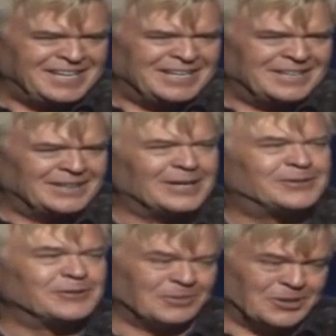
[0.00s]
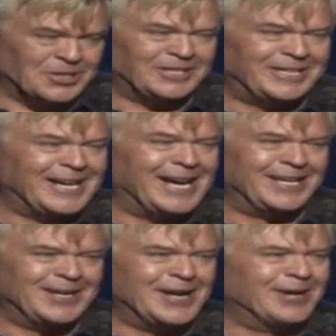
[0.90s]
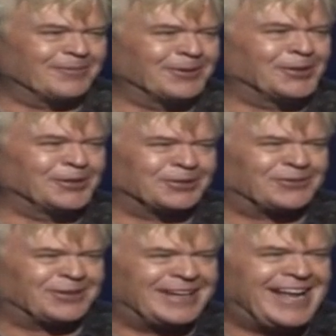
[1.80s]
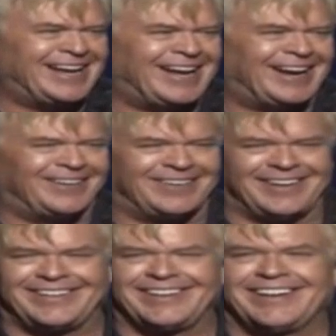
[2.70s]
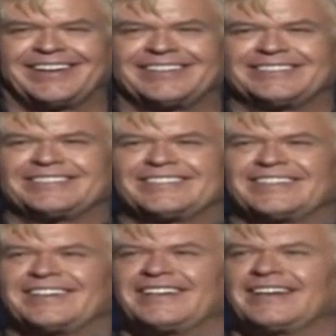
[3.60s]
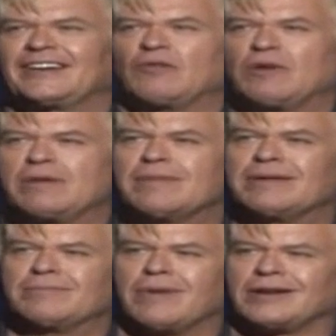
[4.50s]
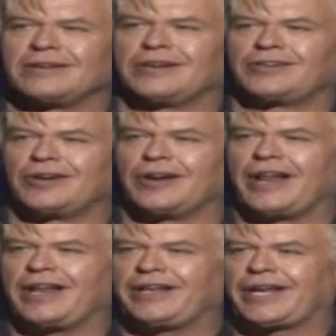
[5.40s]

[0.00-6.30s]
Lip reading: That's some good goddamn news for Daddy right there. We've been monitoring it.